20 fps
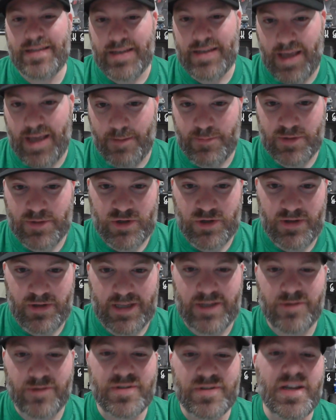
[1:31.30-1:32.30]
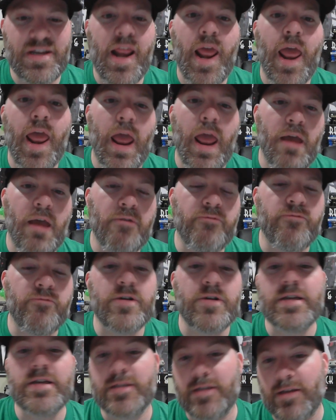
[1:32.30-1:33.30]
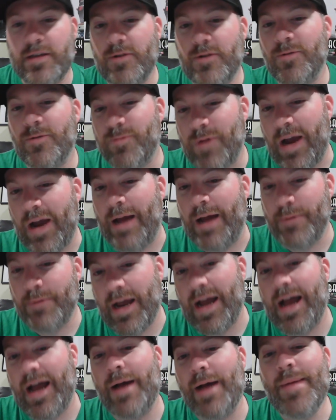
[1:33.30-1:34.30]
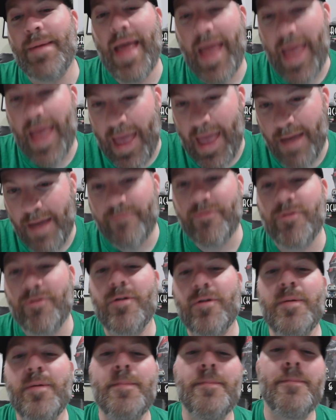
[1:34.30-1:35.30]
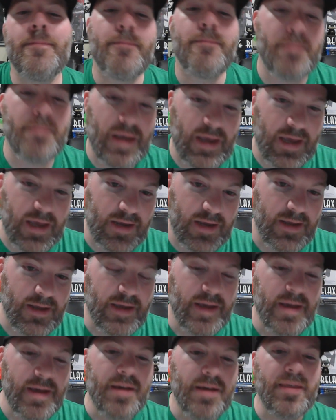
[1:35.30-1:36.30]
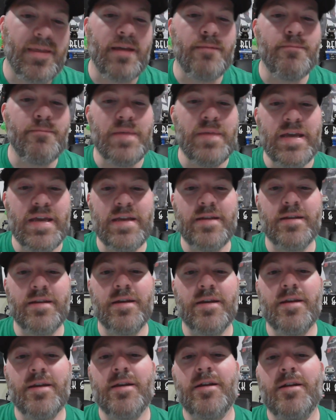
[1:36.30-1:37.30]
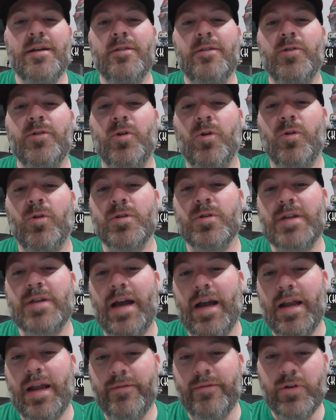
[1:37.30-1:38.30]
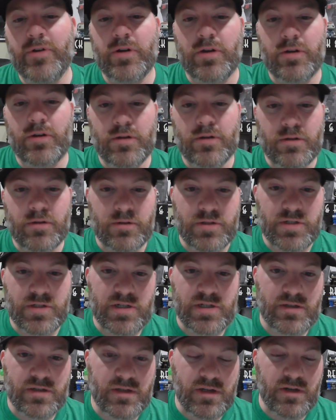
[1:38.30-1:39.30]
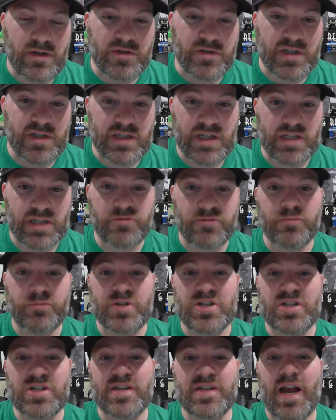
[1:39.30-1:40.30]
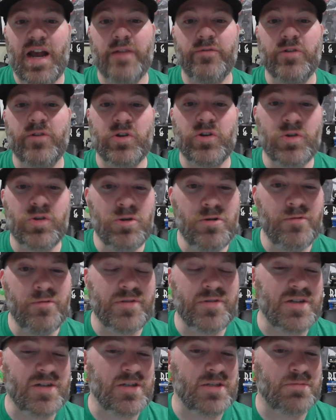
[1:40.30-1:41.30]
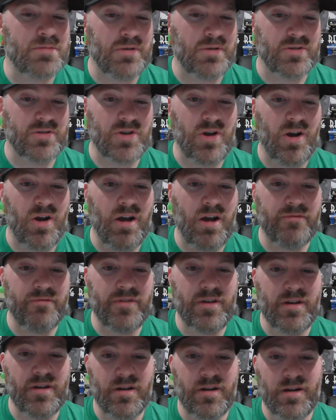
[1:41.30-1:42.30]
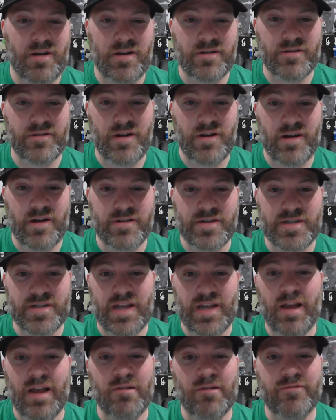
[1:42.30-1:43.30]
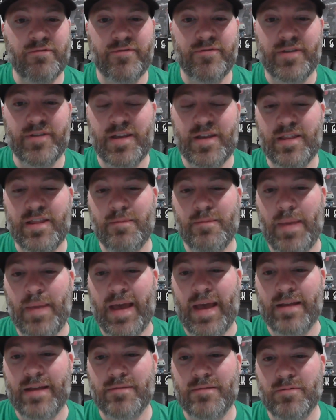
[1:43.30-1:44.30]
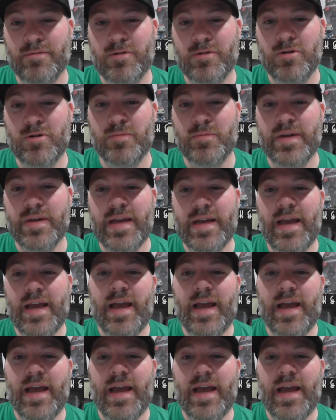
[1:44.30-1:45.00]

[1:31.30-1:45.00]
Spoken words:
chemistry like you see in every single rom-com ever made. They meet, the girl's kind of successful, but she's kind of a goof. She spills coffee on herself in the bathroom